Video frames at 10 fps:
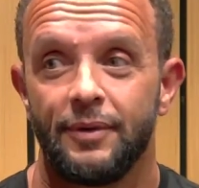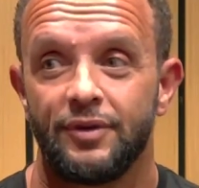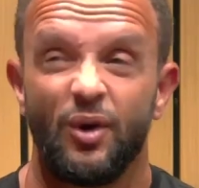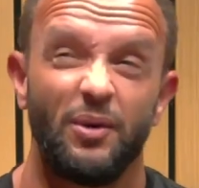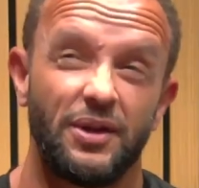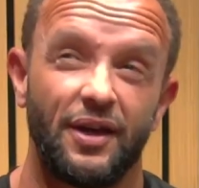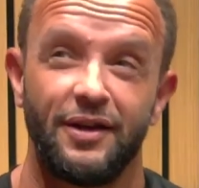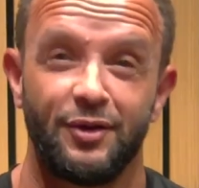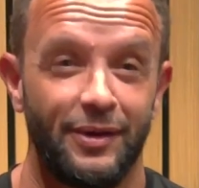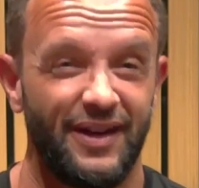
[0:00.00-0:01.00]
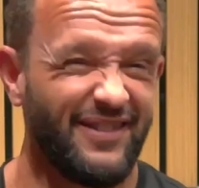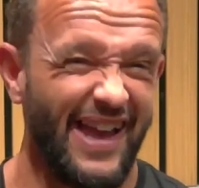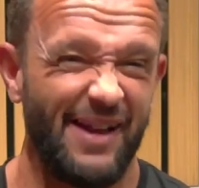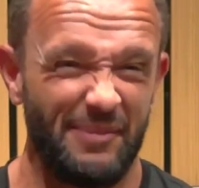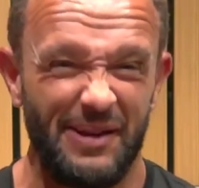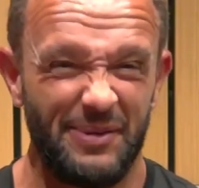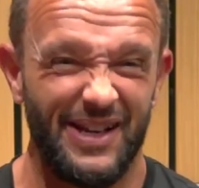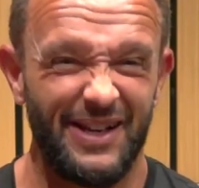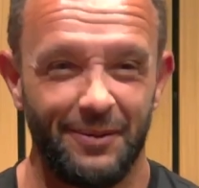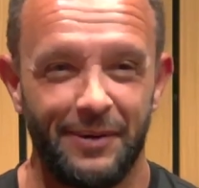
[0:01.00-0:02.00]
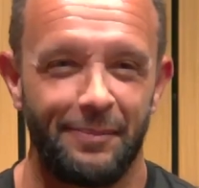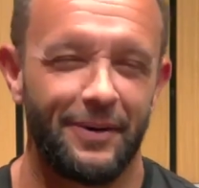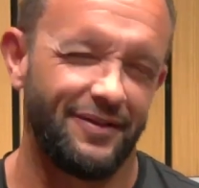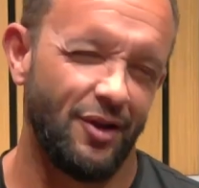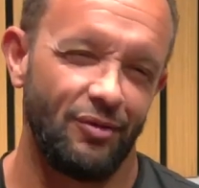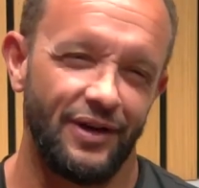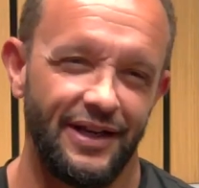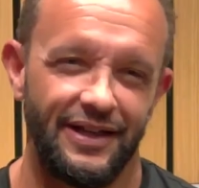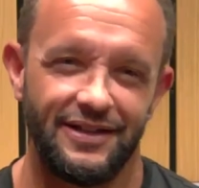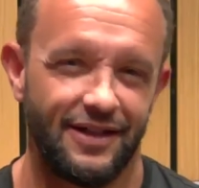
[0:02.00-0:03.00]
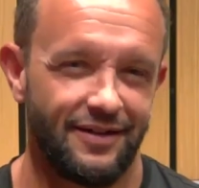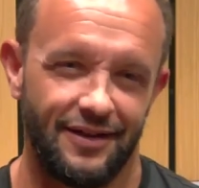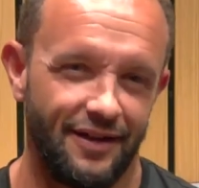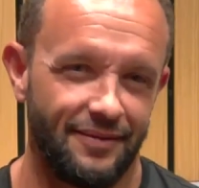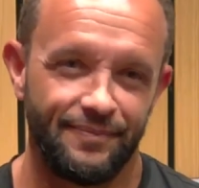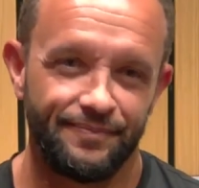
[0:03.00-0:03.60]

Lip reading: Do I wish I could do it now? Yeah, maybe a little bit, but not really. It's done.